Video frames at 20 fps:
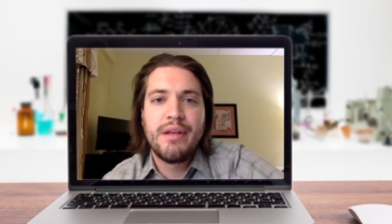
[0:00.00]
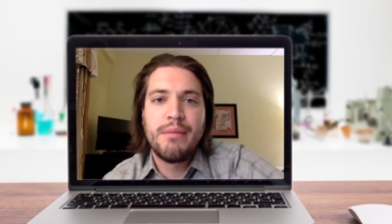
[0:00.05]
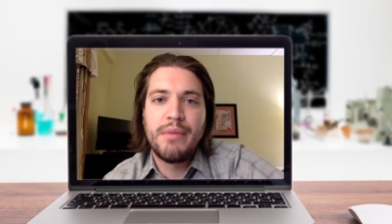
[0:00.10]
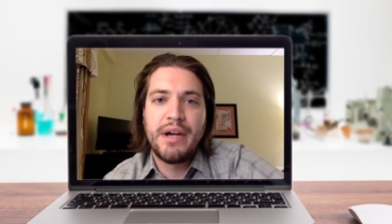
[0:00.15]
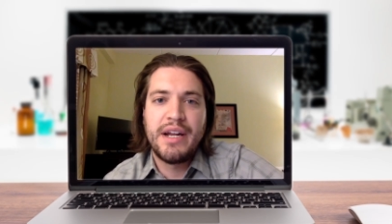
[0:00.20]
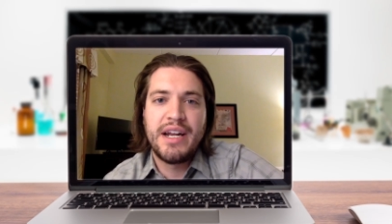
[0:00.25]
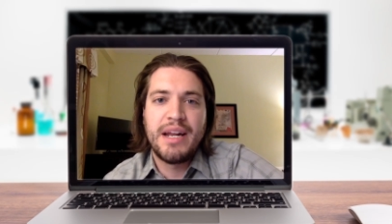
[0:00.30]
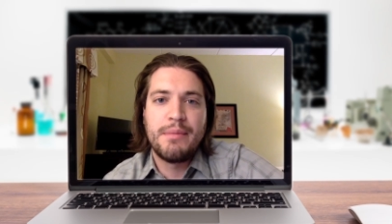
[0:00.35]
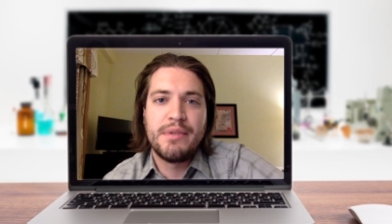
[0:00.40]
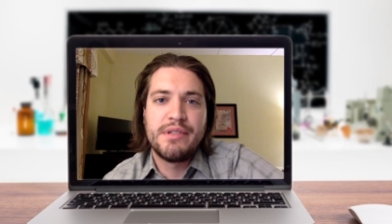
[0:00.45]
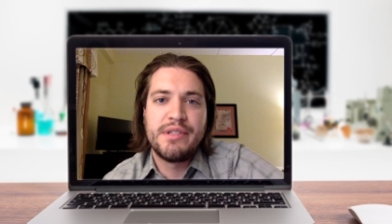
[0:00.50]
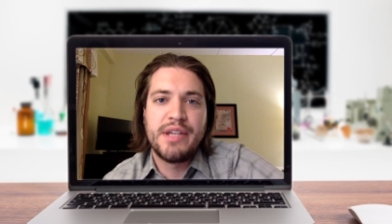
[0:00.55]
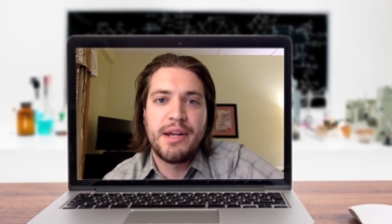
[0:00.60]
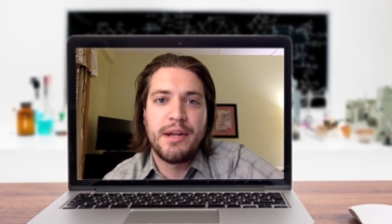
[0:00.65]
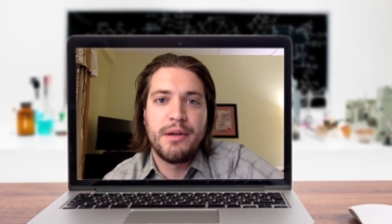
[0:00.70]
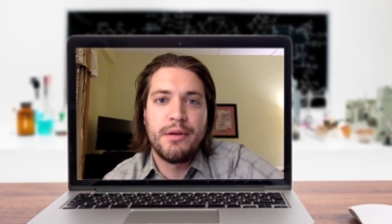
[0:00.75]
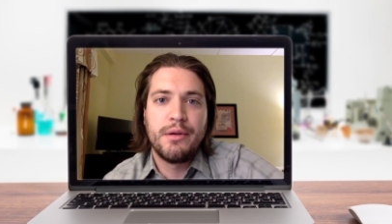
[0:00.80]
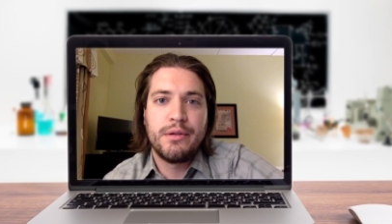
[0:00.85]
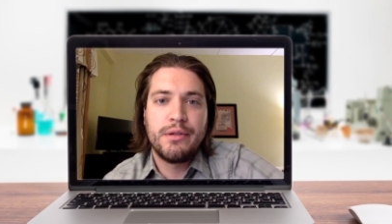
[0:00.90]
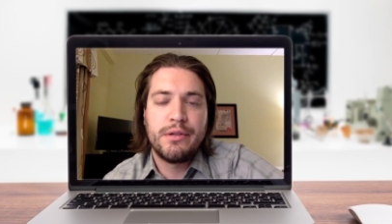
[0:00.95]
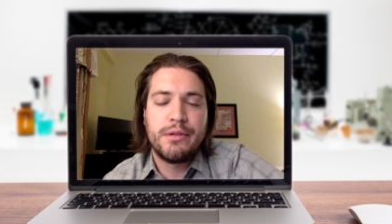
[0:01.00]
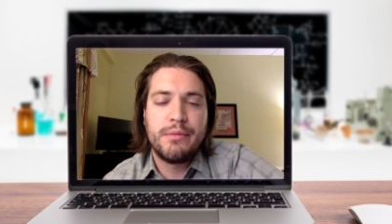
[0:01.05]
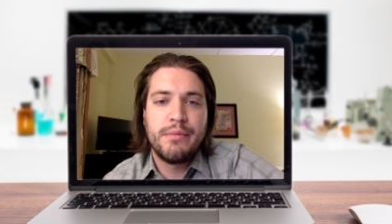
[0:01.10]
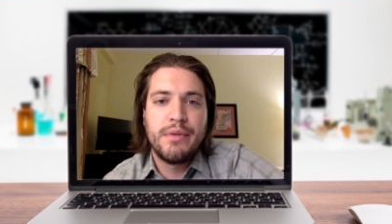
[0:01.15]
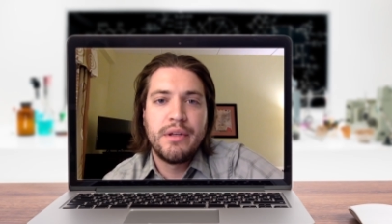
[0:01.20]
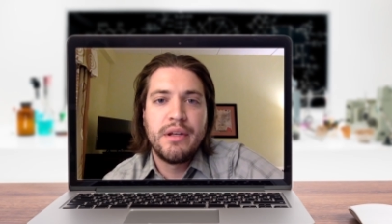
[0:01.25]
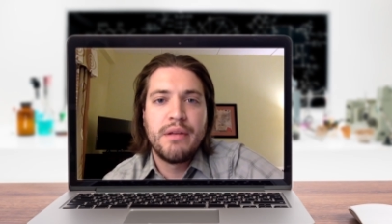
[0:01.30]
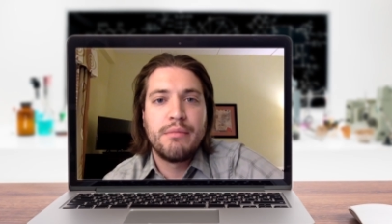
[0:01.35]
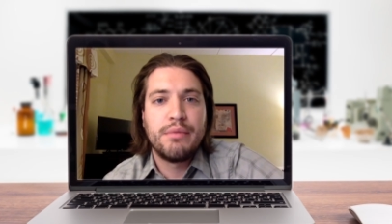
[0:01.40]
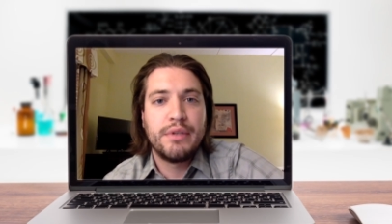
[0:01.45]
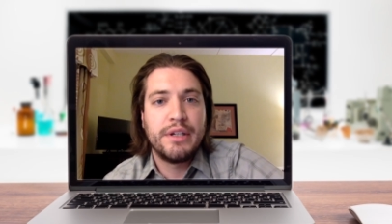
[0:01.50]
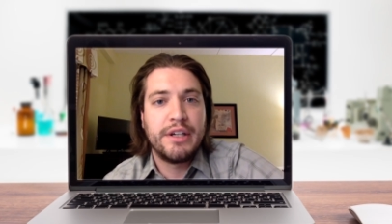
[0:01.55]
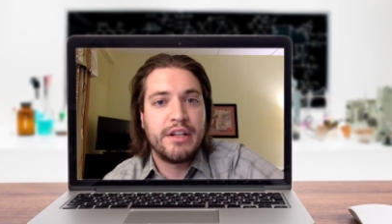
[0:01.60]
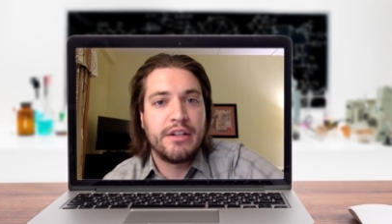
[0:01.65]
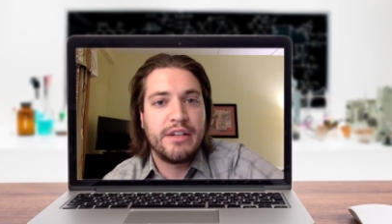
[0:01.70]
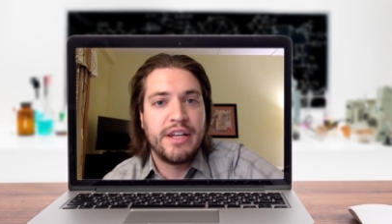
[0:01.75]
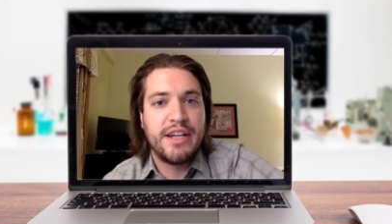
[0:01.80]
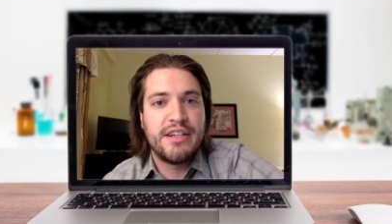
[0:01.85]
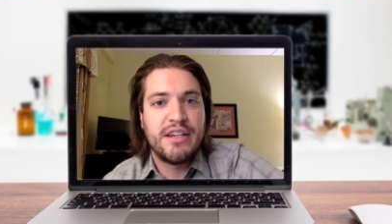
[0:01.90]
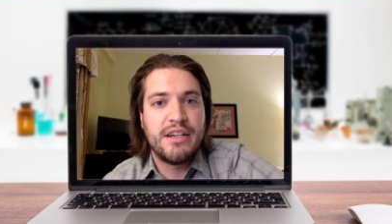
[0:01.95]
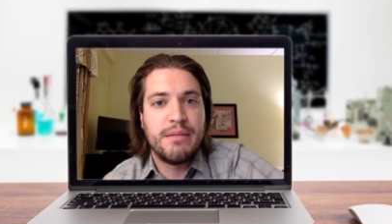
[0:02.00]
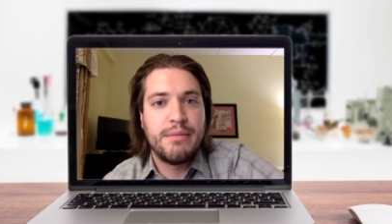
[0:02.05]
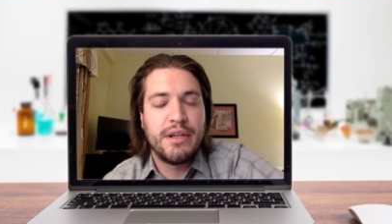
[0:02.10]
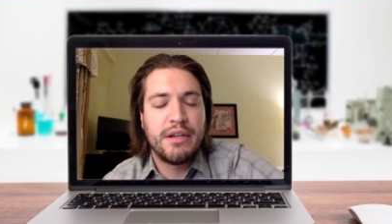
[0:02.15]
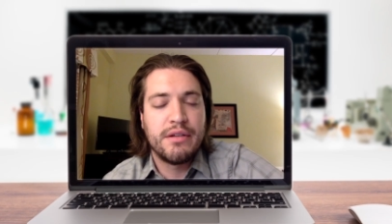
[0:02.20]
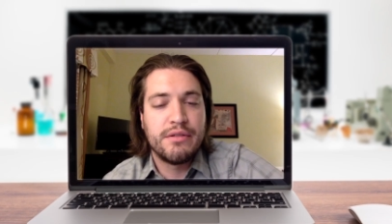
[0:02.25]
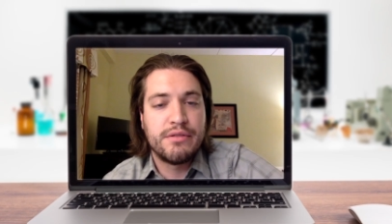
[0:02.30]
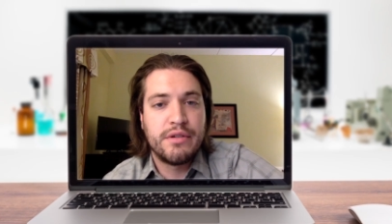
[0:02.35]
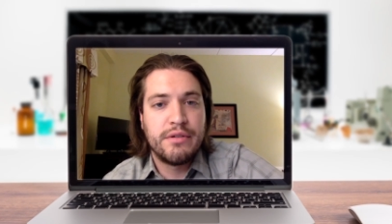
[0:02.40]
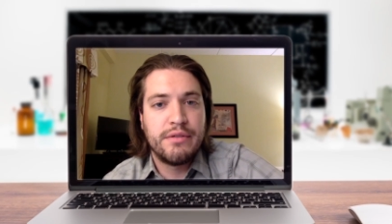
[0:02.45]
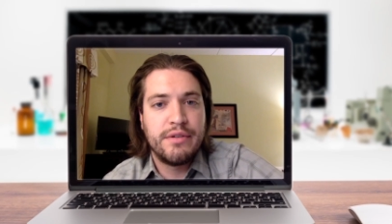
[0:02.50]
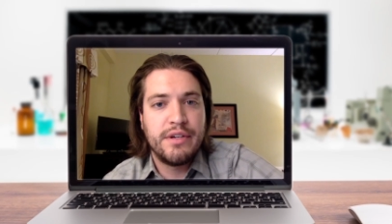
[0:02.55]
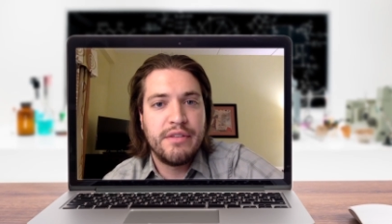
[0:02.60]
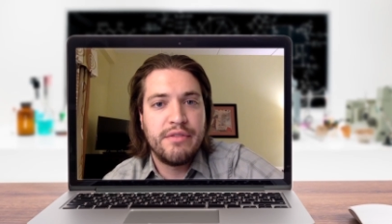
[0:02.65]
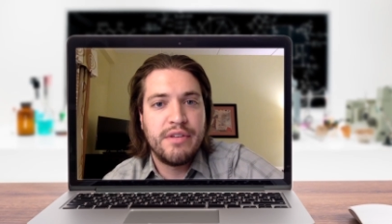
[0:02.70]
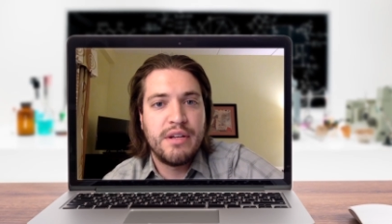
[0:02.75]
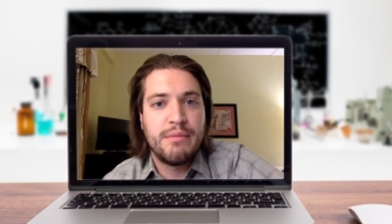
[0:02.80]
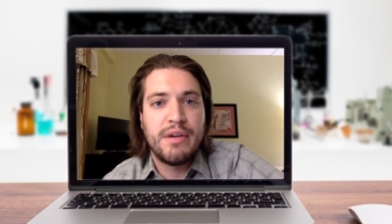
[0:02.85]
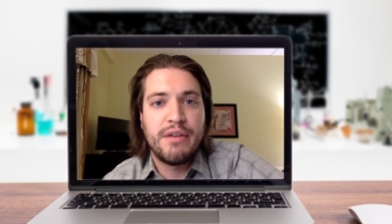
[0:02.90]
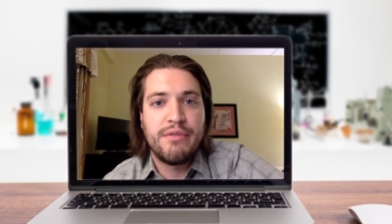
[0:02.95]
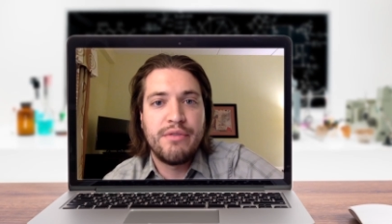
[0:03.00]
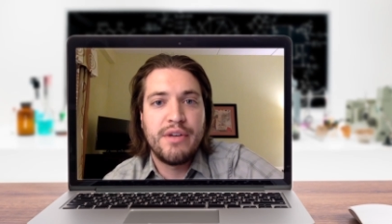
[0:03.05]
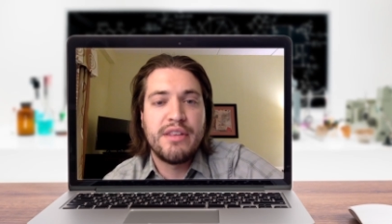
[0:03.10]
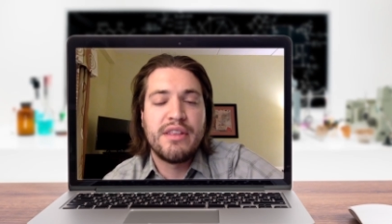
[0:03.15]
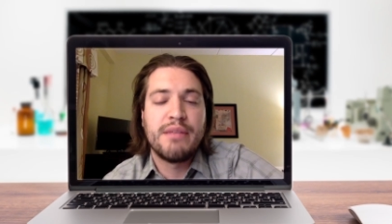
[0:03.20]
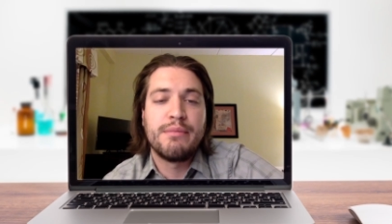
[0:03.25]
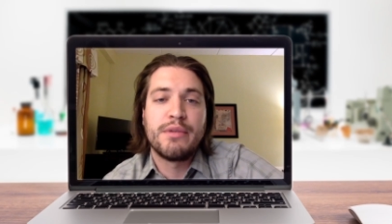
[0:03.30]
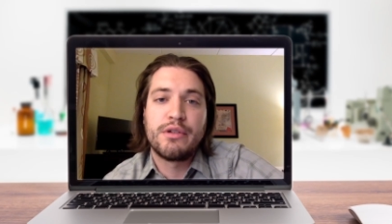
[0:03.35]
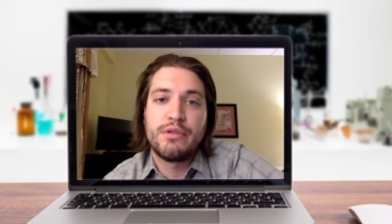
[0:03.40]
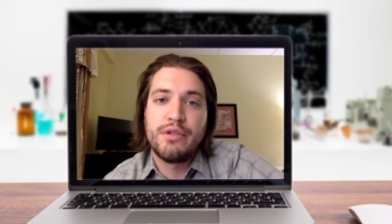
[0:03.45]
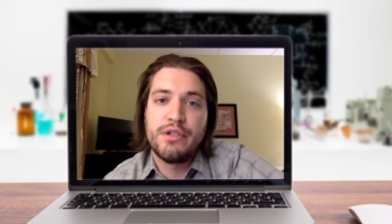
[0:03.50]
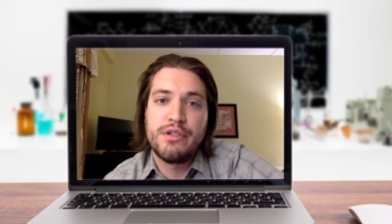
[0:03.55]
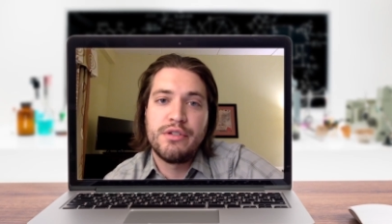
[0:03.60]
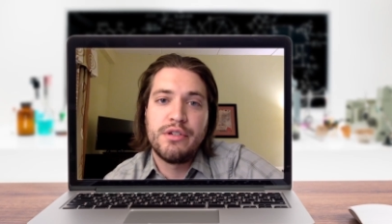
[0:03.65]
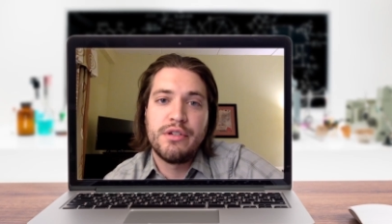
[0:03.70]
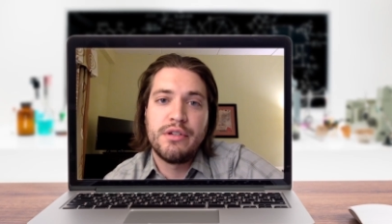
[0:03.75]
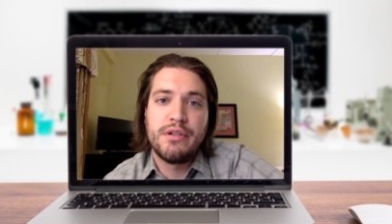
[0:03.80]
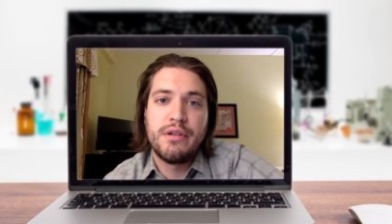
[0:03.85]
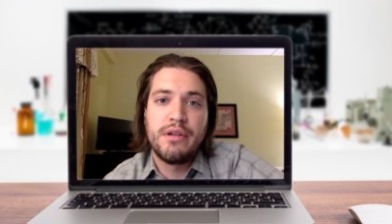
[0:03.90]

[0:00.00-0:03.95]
My name is Danny Miller. Politically, I tend to be conservative, and by faith, I'm a Christian.